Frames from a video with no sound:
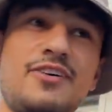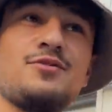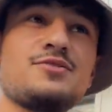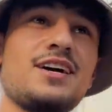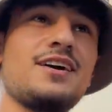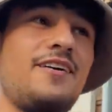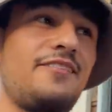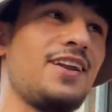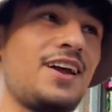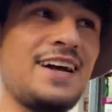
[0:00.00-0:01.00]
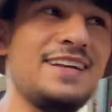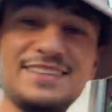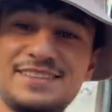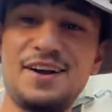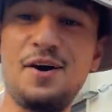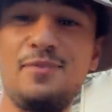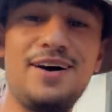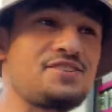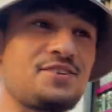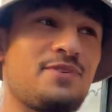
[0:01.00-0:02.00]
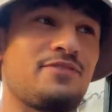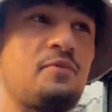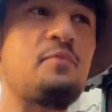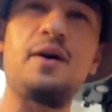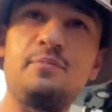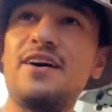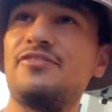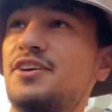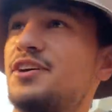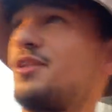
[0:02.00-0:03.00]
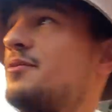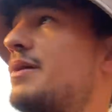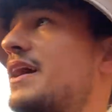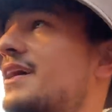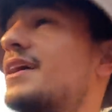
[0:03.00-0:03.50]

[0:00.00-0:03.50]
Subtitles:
I was like, I felt like I needed to go buy something from him, but I'm definitely going to come back.